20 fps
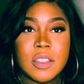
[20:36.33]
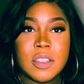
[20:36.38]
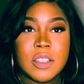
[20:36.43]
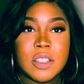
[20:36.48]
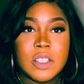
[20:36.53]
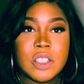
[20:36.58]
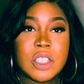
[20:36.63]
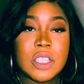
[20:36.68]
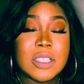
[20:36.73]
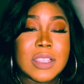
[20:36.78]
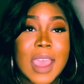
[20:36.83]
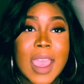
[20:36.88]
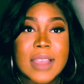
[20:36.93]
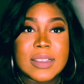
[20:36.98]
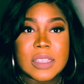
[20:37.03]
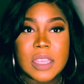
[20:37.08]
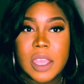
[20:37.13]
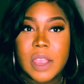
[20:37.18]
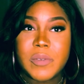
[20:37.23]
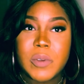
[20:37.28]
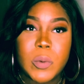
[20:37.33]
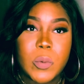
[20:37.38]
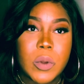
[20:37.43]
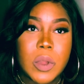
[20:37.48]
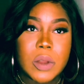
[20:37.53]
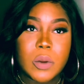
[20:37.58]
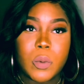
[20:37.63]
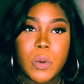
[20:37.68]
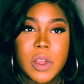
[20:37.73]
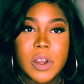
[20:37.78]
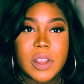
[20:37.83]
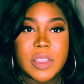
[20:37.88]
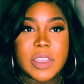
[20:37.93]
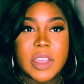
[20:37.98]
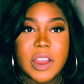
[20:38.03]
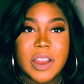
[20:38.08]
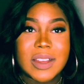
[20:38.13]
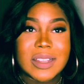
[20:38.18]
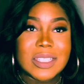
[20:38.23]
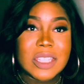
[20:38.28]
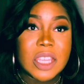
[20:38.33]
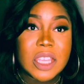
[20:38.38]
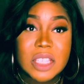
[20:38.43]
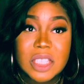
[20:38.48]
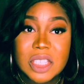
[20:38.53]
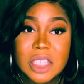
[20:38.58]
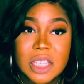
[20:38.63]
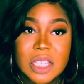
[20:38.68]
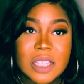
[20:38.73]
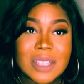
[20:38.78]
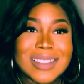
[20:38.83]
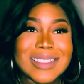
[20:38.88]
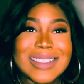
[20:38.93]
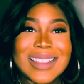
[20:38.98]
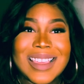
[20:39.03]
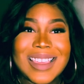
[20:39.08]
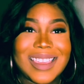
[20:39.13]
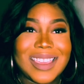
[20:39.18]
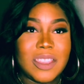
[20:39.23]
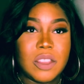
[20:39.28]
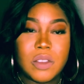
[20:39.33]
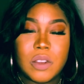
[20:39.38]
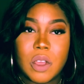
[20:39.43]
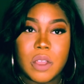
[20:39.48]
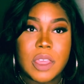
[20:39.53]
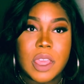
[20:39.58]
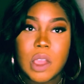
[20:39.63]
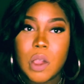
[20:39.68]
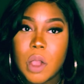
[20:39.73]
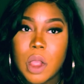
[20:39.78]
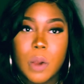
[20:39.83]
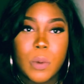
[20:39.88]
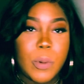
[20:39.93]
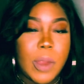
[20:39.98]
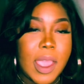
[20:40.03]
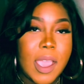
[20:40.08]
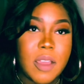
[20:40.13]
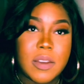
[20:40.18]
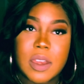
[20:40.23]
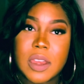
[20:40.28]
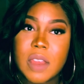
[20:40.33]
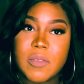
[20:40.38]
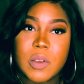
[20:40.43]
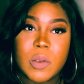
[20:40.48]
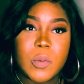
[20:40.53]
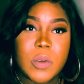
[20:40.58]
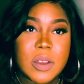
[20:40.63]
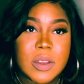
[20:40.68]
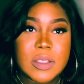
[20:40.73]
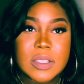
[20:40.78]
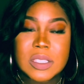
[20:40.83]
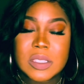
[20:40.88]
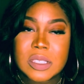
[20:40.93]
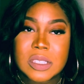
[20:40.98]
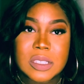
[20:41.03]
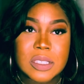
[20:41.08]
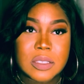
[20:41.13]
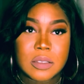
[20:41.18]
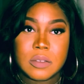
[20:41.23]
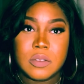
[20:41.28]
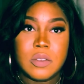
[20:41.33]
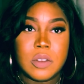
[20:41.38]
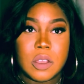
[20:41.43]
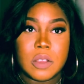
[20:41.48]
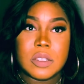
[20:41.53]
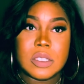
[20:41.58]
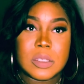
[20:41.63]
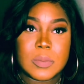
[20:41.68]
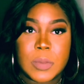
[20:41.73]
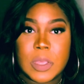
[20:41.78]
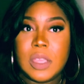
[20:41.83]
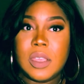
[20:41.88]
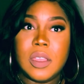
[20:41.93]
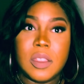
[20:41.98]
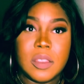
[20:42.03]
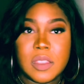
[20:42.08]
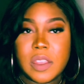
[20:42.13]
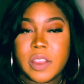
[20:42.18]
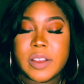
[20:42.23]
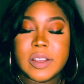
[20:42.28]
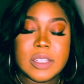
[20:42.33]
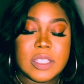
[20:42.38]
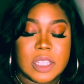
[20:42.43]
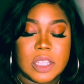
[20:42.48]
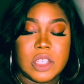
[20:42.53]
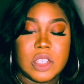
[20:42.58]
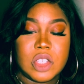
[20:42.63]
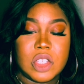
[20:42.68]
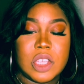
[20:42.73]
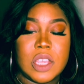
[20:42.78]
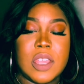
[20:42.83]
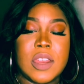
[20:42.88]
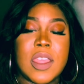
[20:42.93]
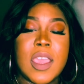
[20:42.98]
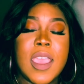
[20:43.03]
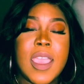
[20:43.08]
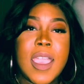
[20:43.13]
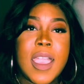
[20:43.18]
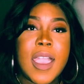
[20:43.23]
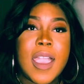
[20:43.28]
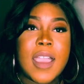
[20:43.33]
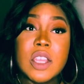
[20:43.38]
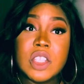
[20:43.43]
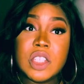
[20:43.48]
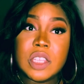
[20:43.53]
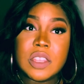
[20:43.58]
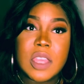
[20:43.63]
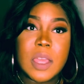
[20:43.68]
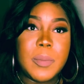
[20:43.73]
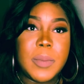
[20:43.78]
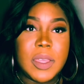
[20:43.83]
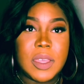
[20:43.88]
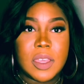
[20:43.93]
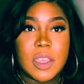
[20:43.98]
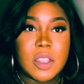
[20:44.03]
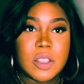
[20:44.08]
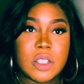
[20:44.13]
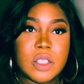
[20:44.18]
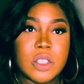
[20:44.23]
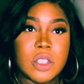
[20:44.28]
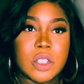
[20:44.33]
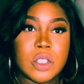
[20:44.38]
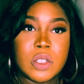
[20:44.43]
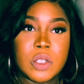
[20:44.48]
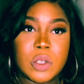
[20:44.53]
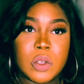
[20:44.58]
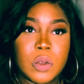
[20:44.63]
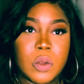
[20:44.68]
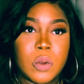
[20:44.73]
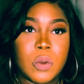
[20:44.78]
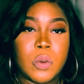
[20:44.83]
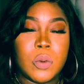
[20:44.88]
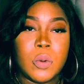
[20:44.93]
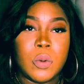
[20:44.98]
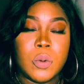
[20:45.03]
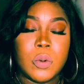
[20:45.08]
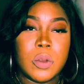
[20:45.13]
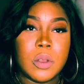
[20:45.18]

she's asking everyone what are their intentions. And, they go around and everyone is, speaking their intention. She then begins to do,